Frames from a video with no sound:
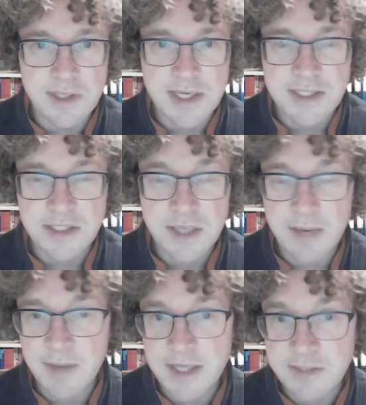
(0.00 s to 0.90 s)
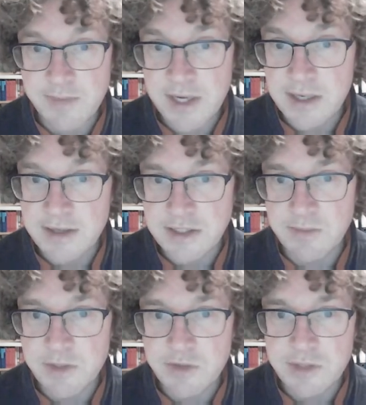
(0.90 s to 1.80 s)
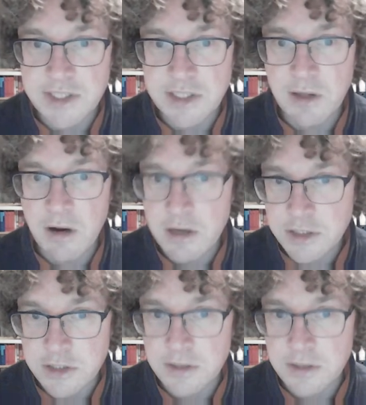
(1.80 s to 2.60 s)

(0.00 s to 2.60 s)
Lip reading: as time gets bigger, as the maturity is larger,